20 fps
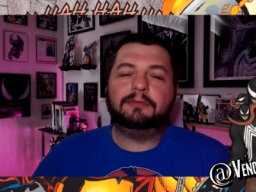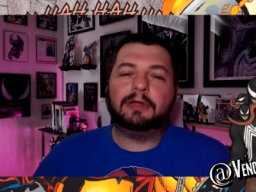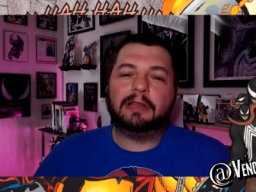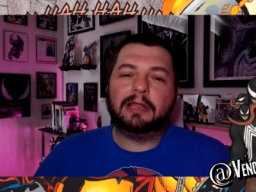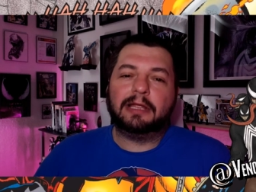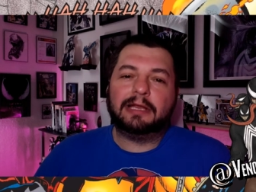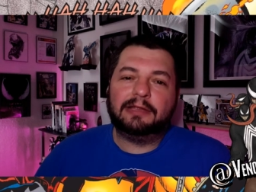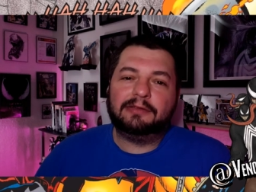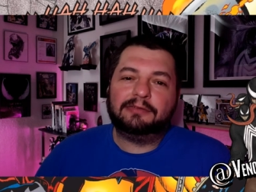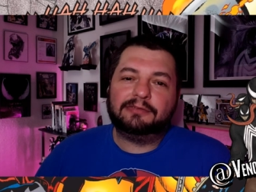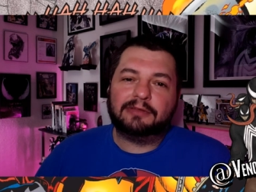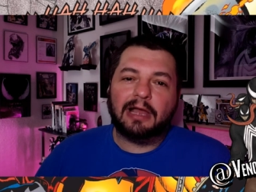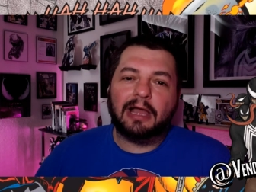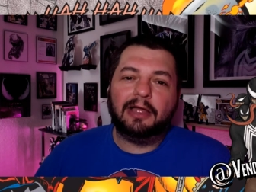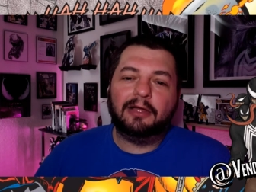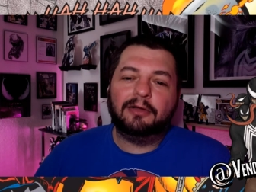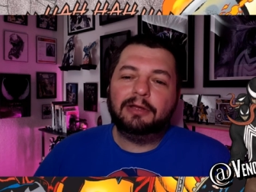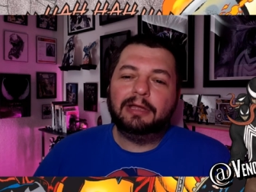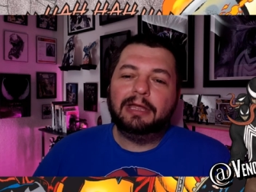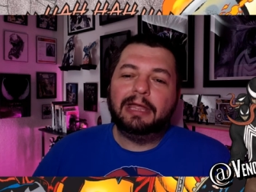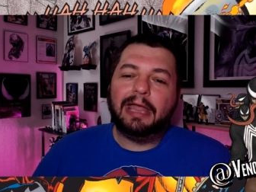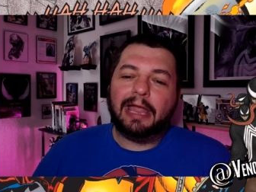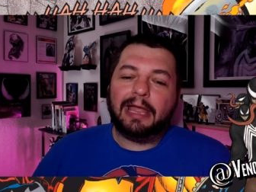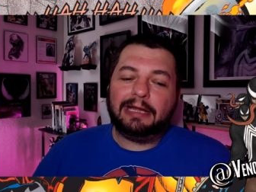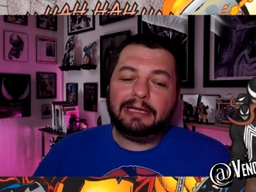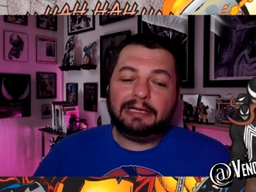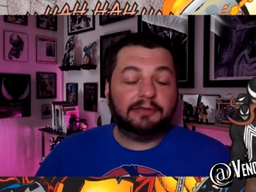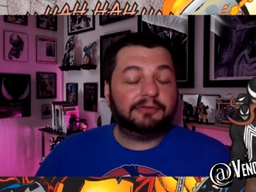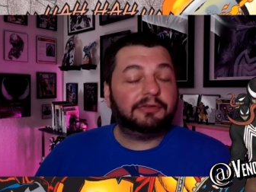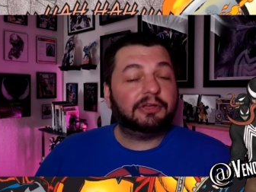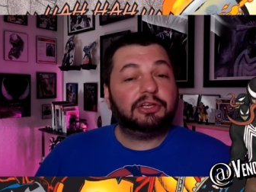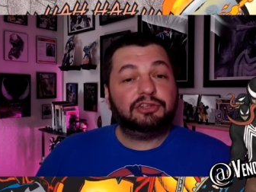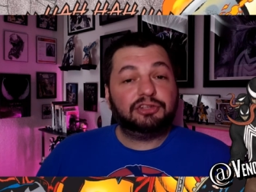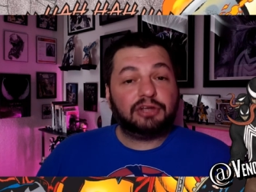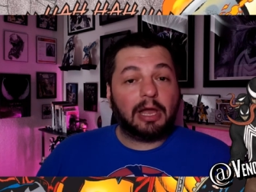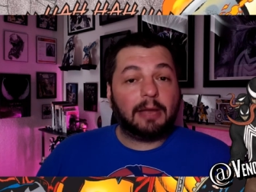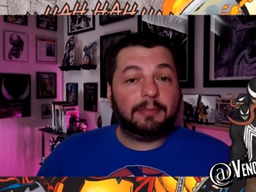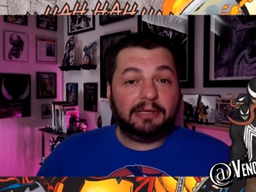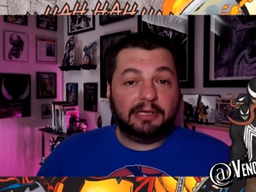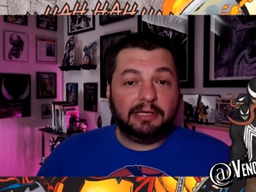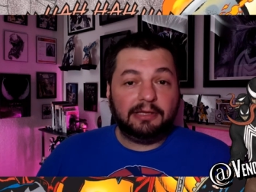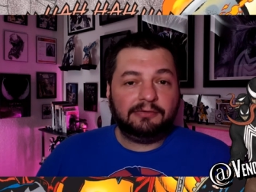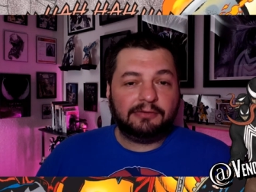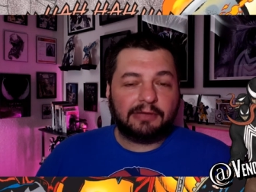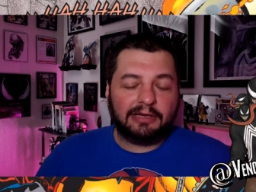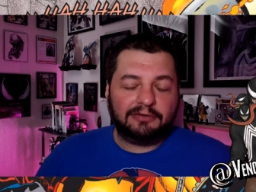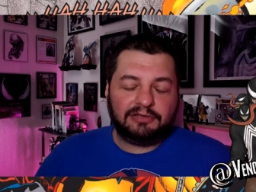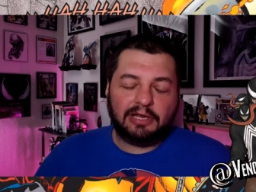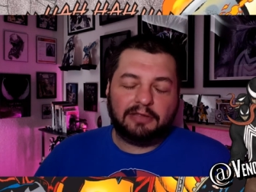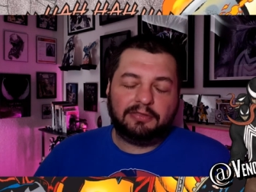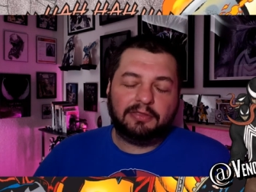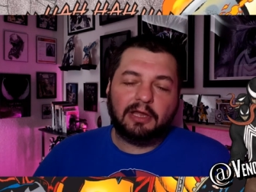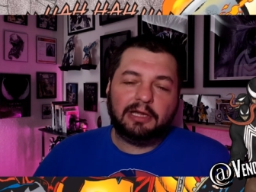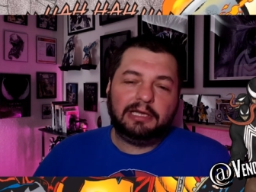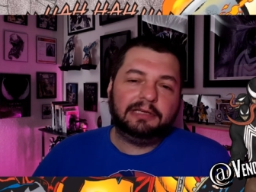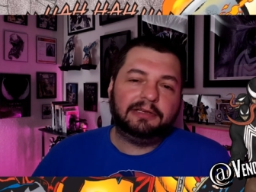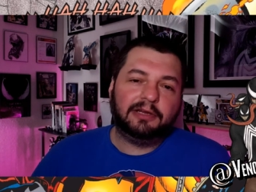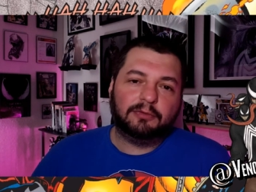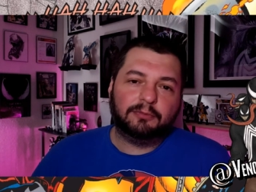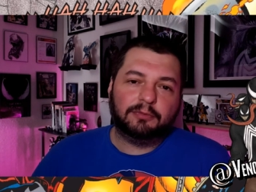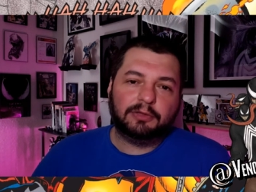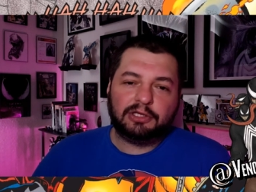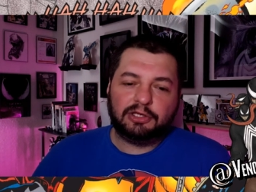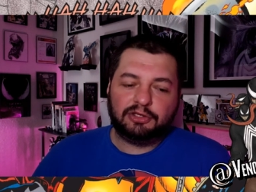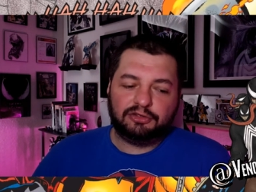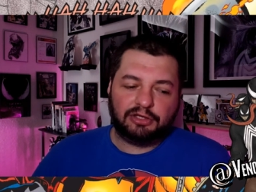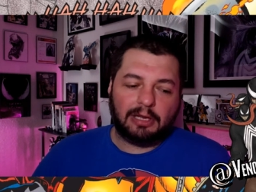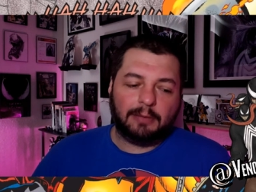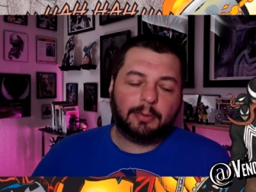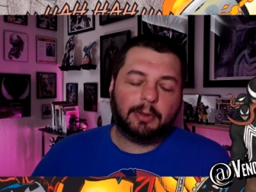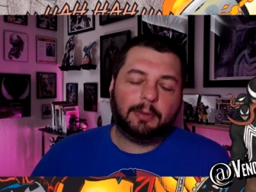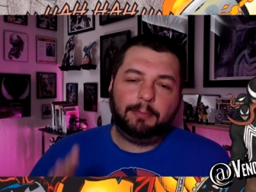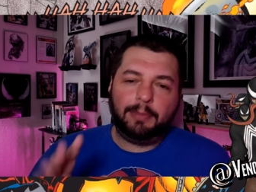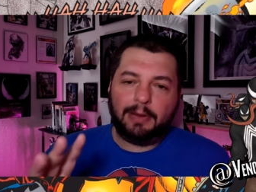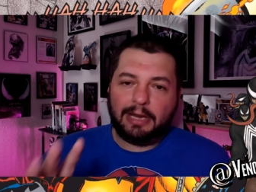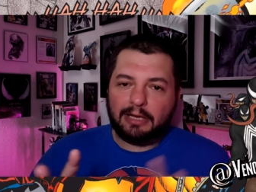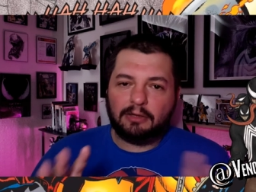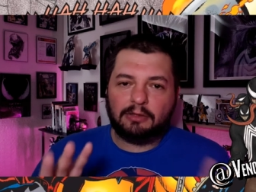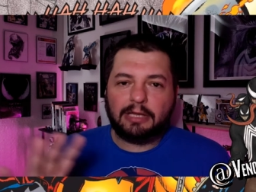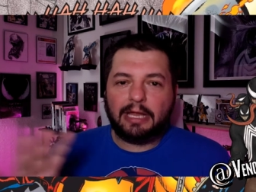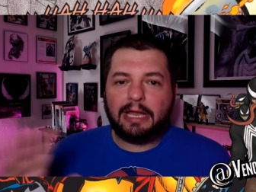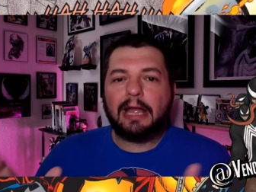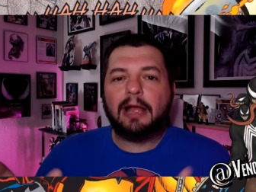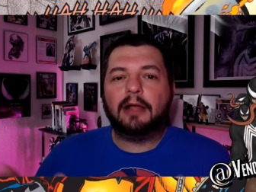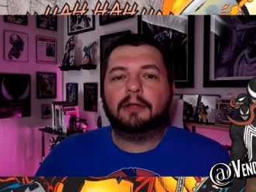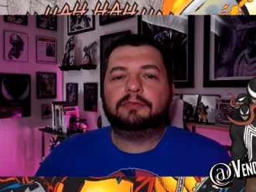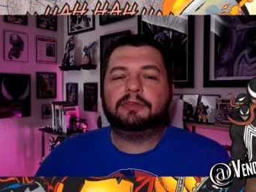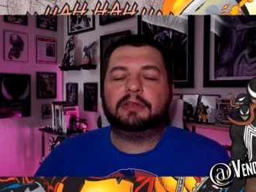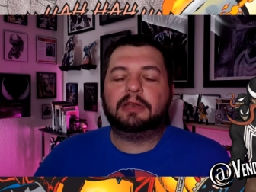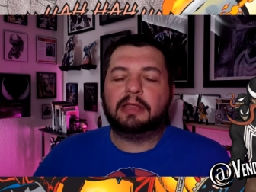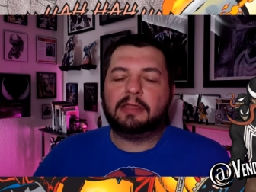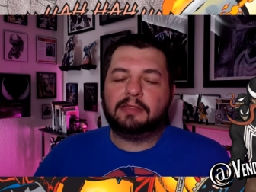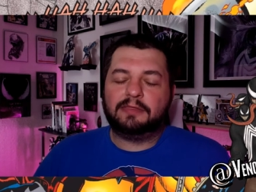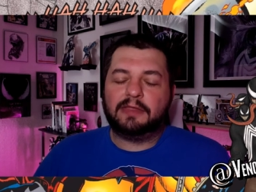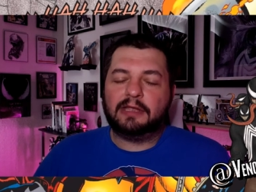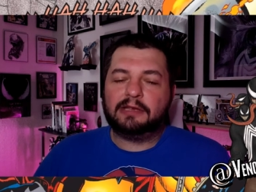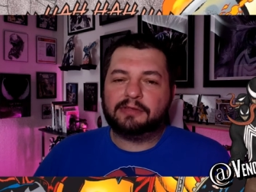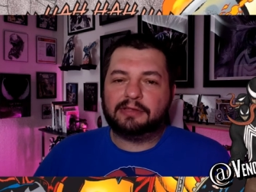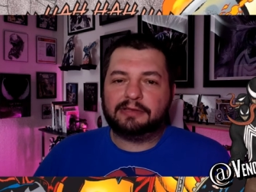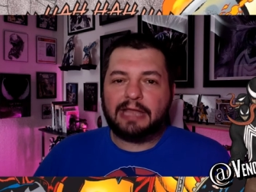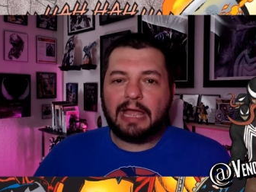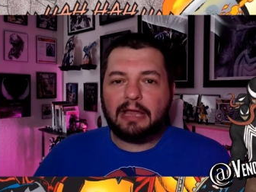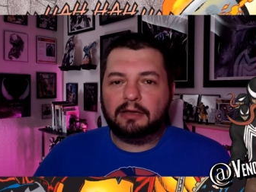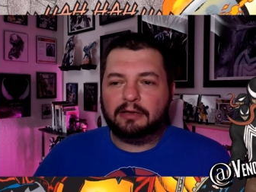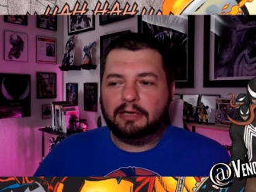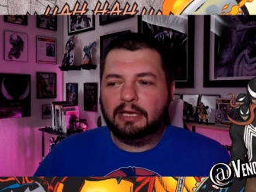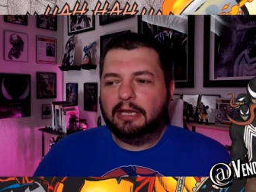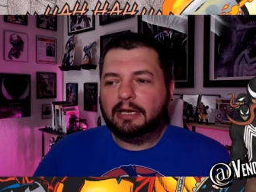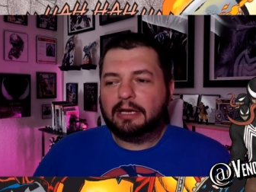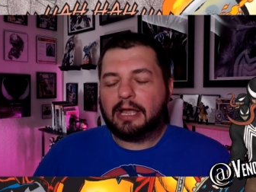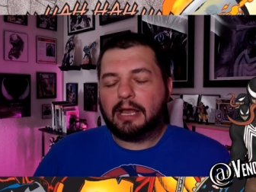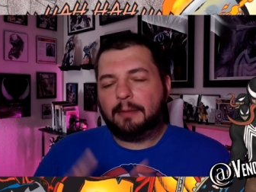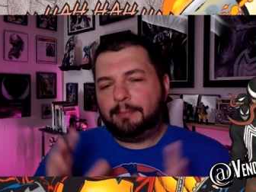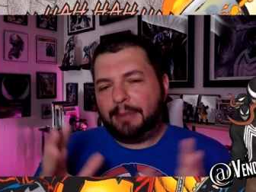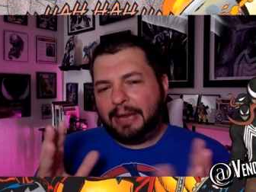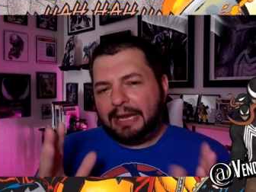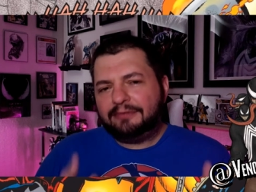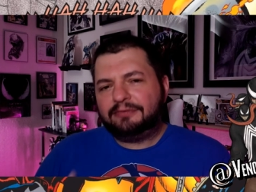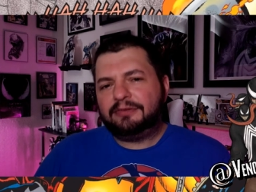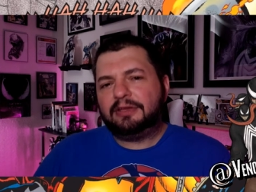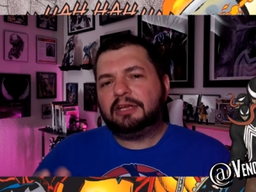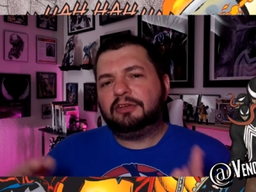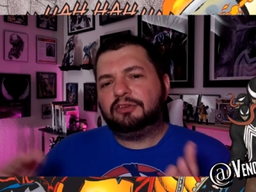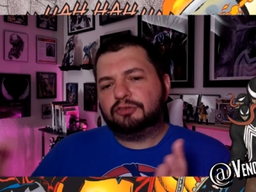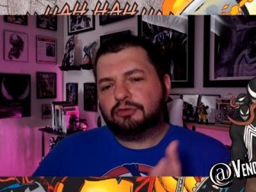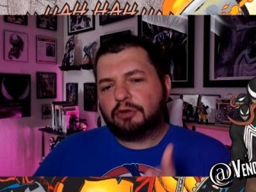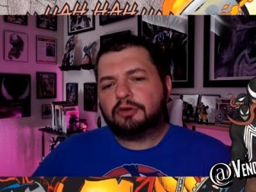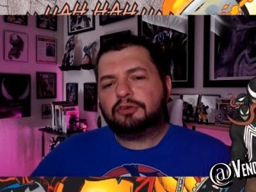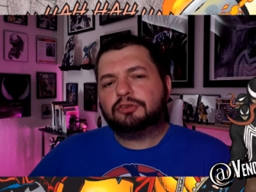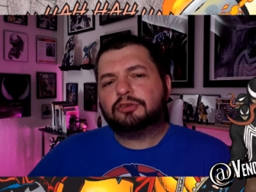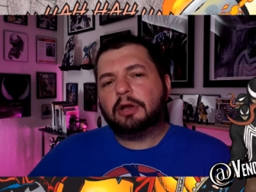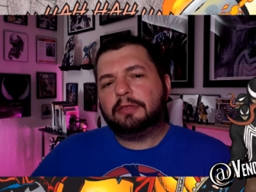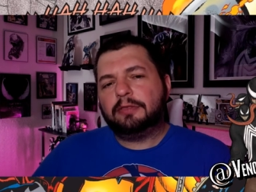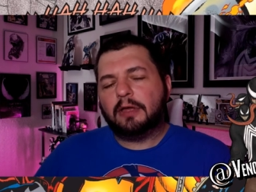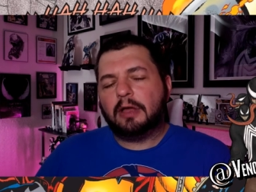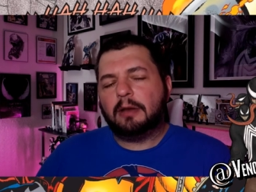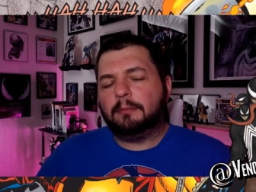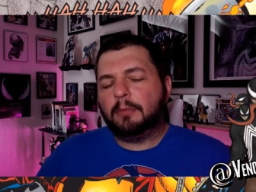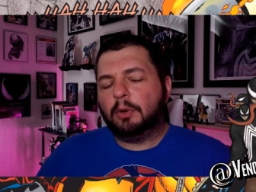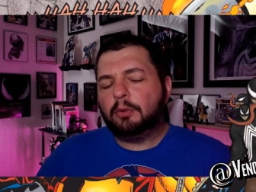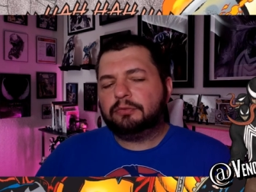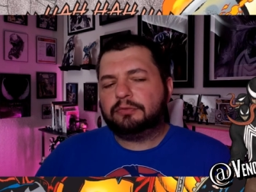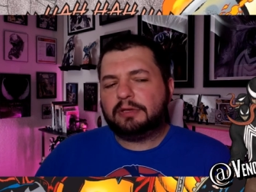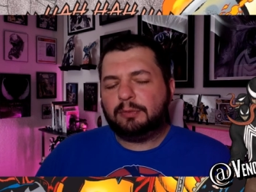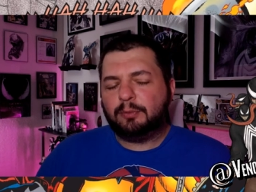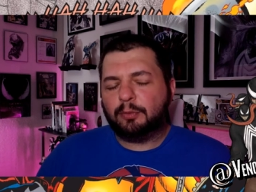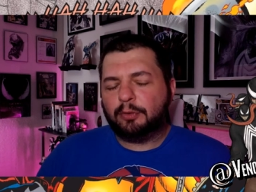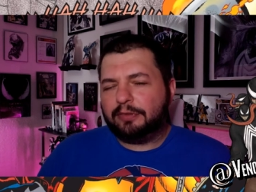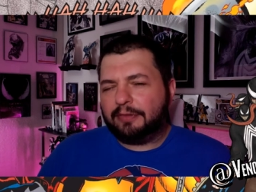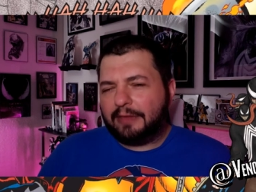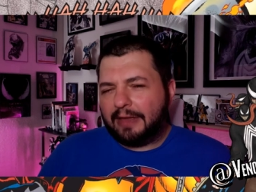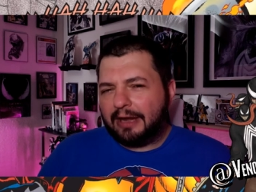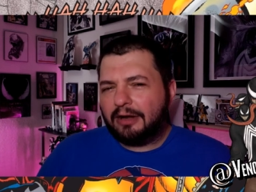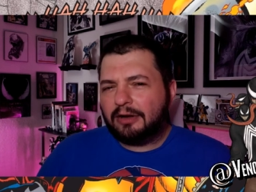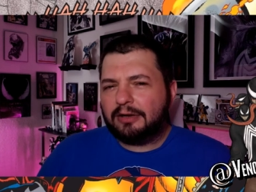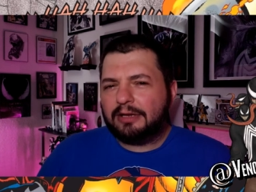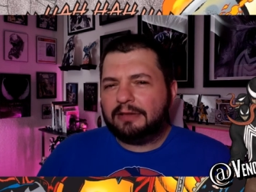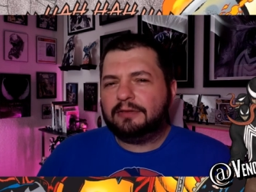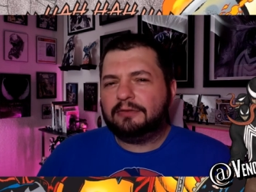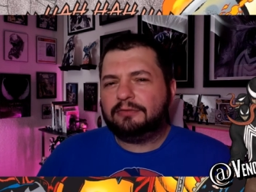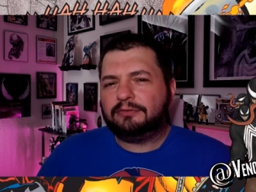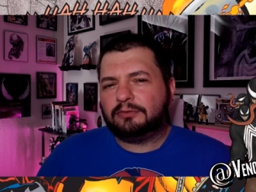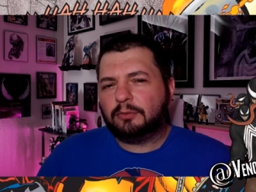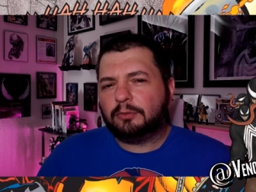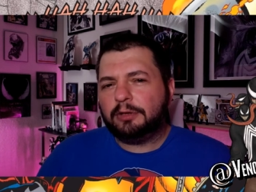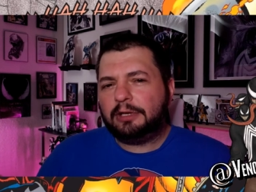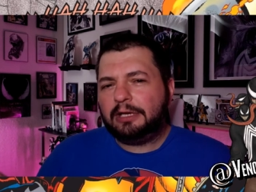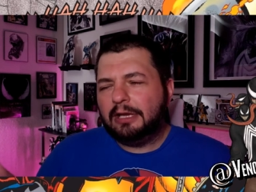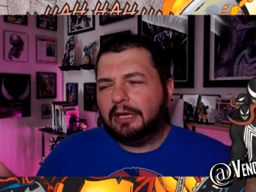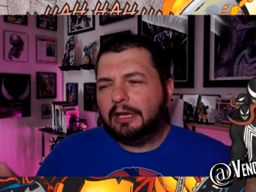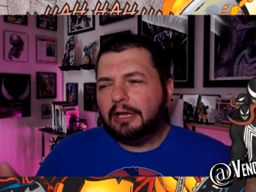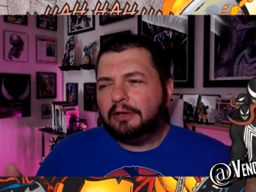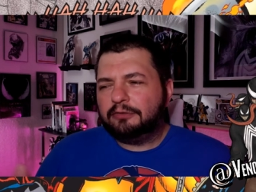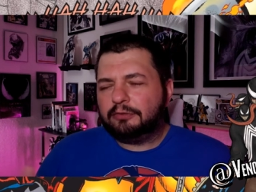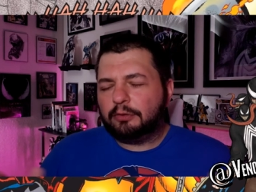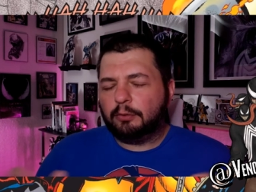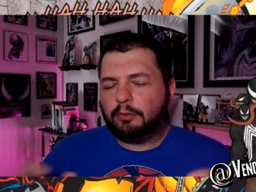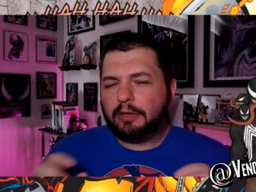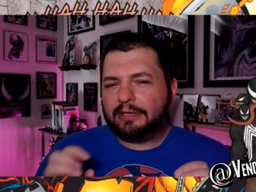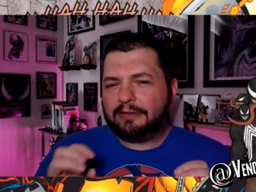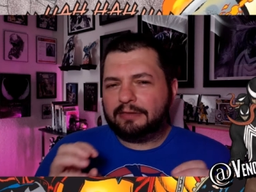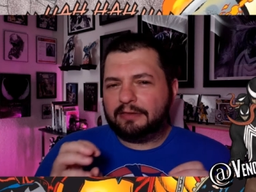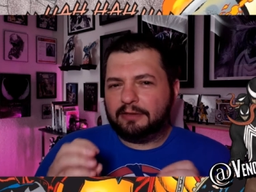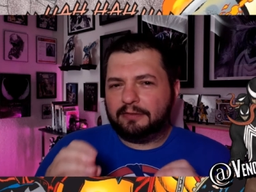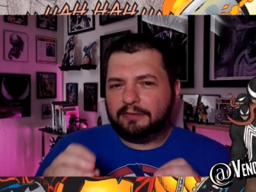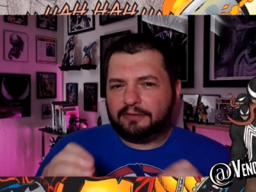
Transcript: I like his style, and he does a good job in this. Actually, I thought he did a really good job on panel layouts and, and things like that, and kind of pacing and structure. I thought mostly were there in this story. So like the